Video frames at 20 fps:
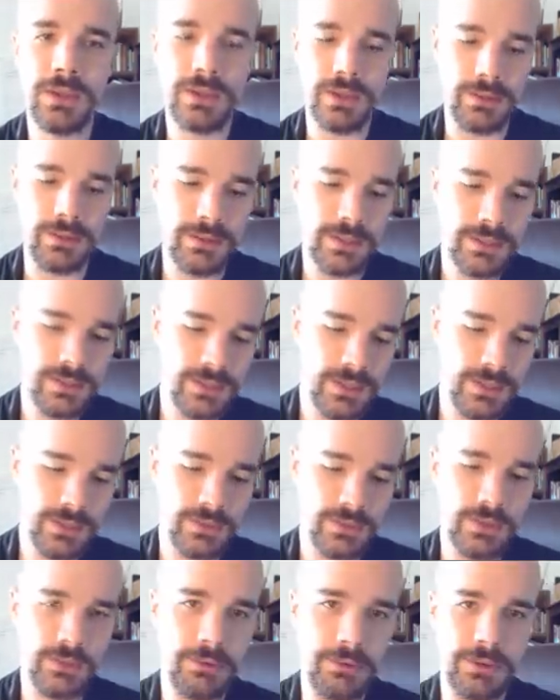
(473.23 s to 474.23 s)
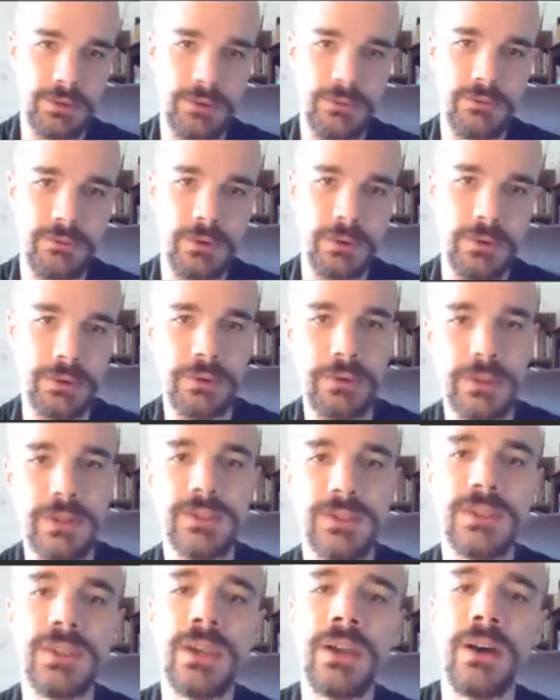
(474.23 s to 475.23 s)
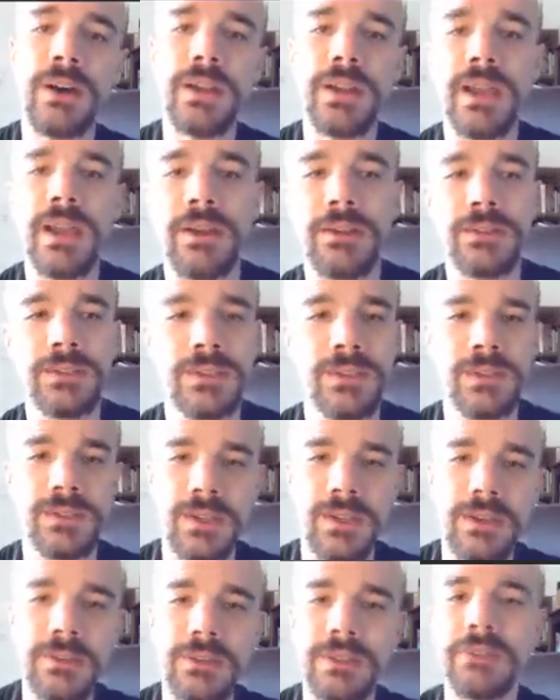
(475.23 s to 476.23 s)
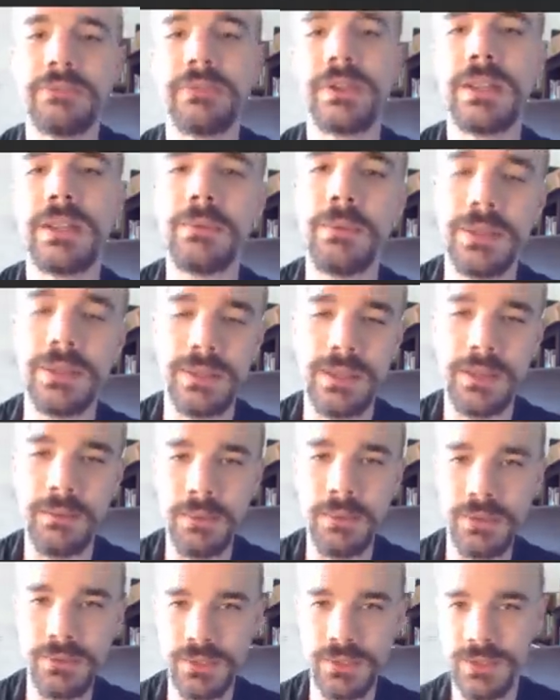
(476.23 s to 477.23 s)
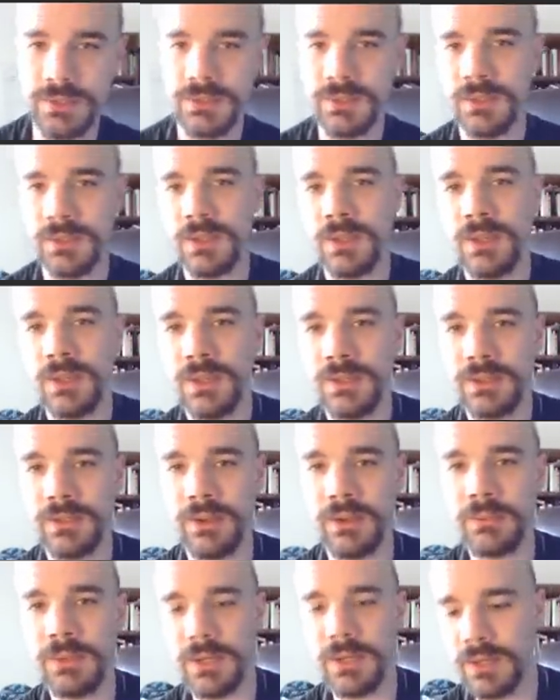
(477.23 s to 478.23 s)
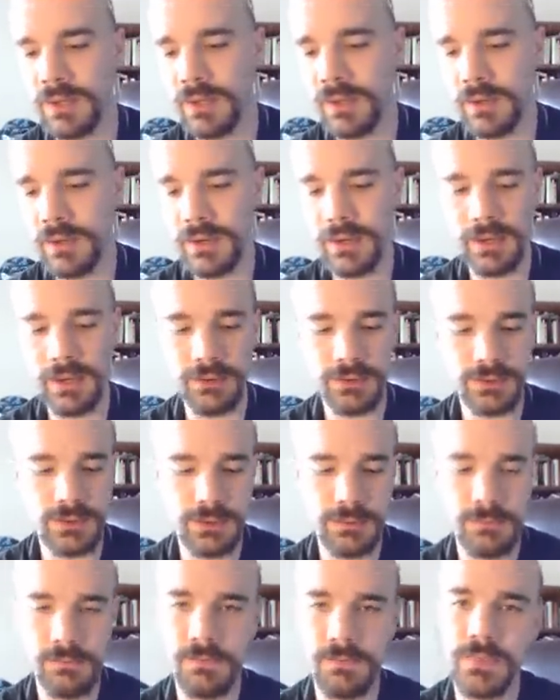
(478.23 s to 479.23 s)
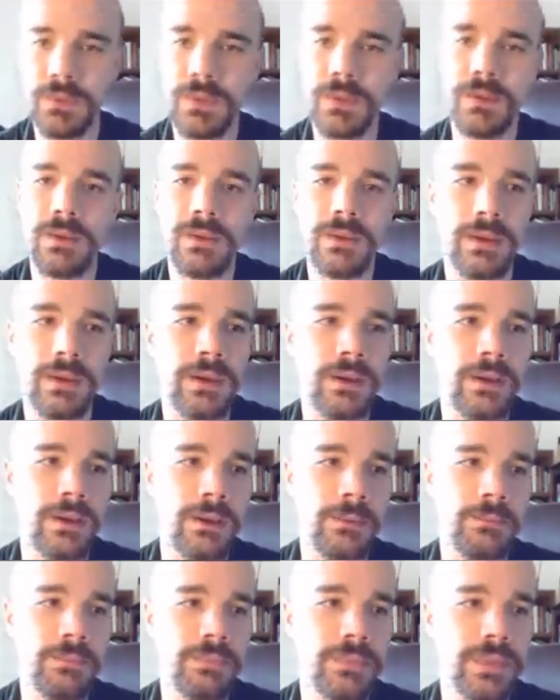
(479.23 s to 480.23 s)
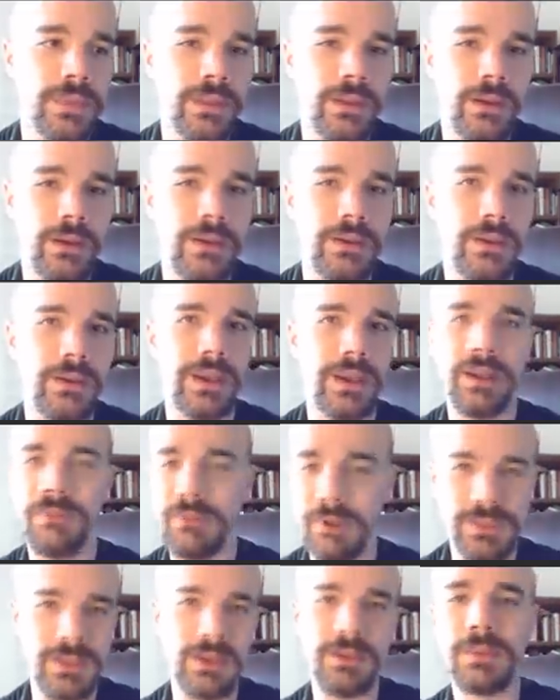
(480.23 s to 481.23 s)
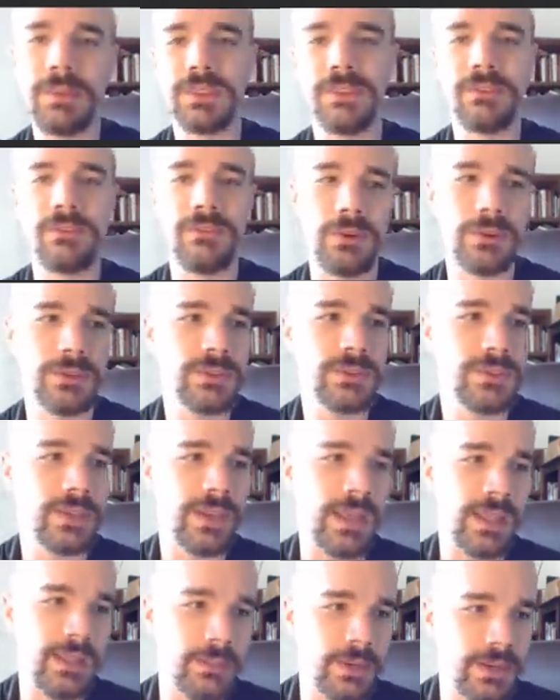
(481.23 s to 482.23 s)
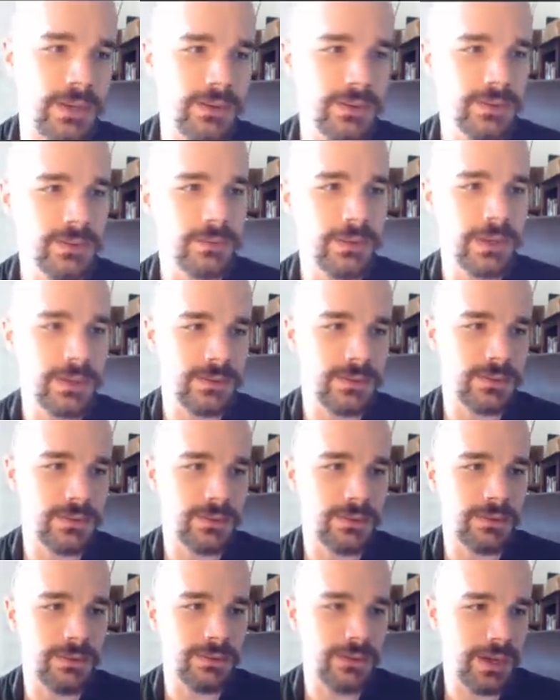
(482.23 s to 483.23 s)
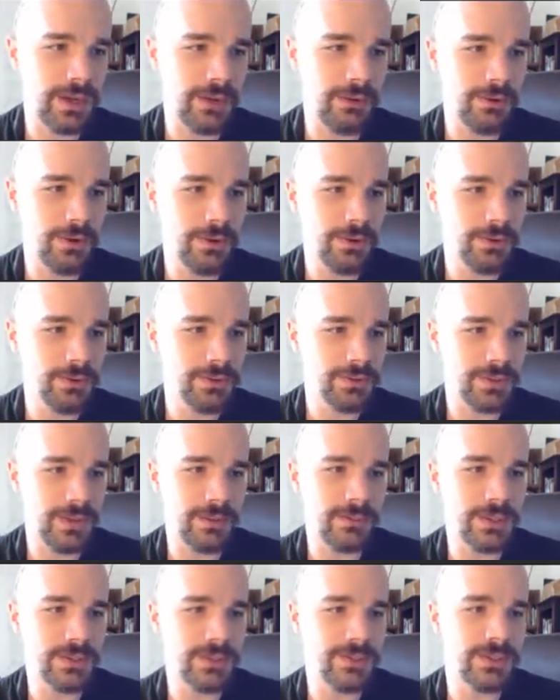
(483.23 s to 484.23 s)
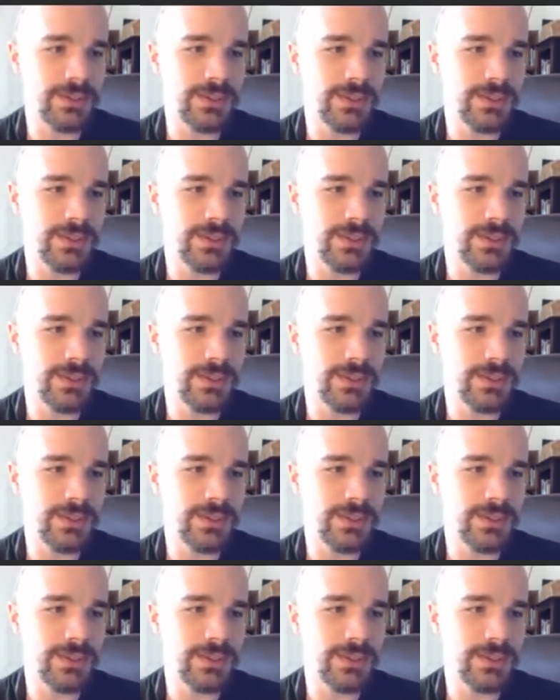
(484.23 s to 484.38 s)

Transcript: Now let's actually go a little further. Let's cut out, because I only really want the emojis. So I'm gonna cut out um, everything but the first element here. So we got this little arrows, A, B, C,